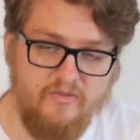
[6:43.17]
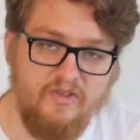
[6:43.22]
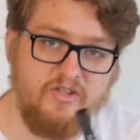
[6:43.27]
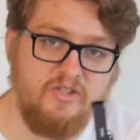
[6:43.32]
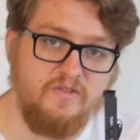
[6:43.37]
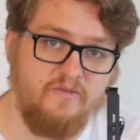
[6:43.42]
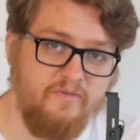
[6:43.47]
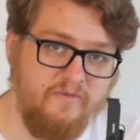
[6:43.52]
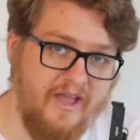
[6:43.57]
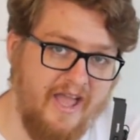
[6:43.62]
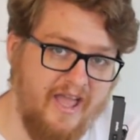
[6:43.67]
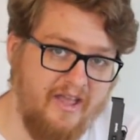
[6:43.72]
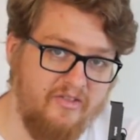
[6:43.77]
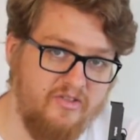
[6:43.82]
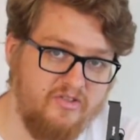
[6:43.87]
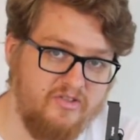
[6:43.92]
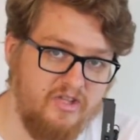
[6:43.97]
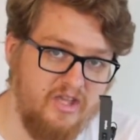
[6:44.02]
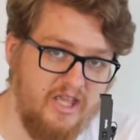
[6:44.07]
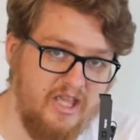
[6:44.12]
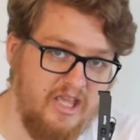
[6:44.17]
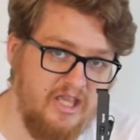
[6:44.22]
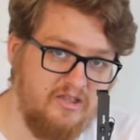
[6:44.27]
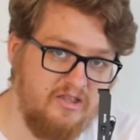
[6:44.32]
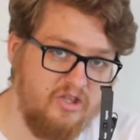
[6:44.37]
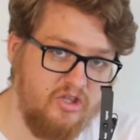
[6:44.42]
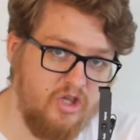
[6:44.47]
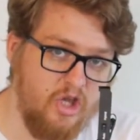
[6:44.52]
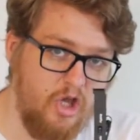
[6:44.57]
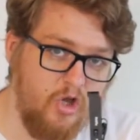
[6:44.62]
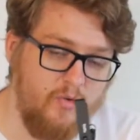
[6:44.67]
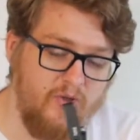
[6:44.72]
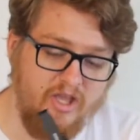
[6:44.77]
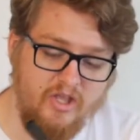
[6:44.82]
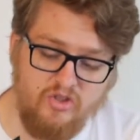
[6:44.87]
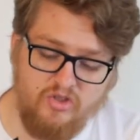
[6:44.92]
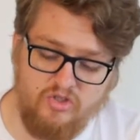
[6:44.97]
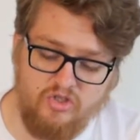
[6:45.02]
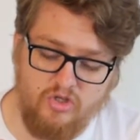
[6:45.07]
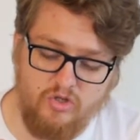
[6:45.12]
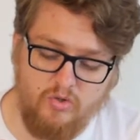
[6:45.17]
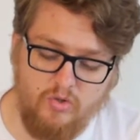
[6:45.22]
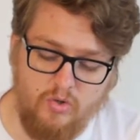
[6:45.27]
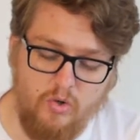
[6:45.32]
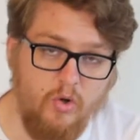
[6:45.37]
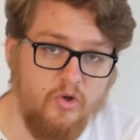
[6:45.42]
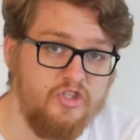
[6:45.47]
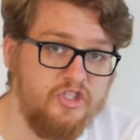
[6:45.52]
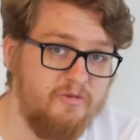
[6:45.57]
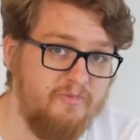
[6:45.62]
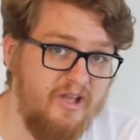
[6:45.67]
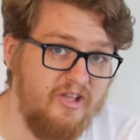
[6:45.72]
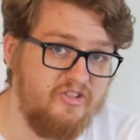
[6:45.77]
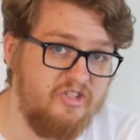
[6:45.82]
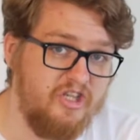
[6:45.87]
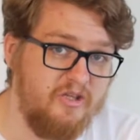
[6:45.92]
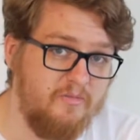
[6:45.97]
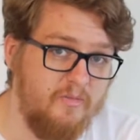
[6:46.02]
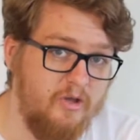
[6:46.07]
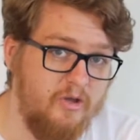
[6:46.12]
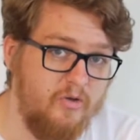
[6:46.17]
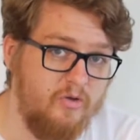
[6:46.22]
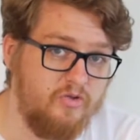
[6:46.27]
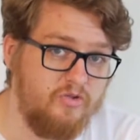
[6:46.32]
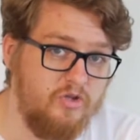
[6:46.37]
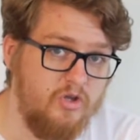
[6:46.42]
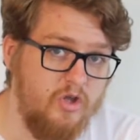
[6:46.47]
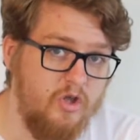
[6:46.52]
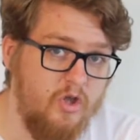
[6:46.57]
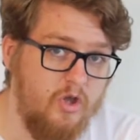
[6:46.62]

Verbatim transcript: this fan to either go into automatic mode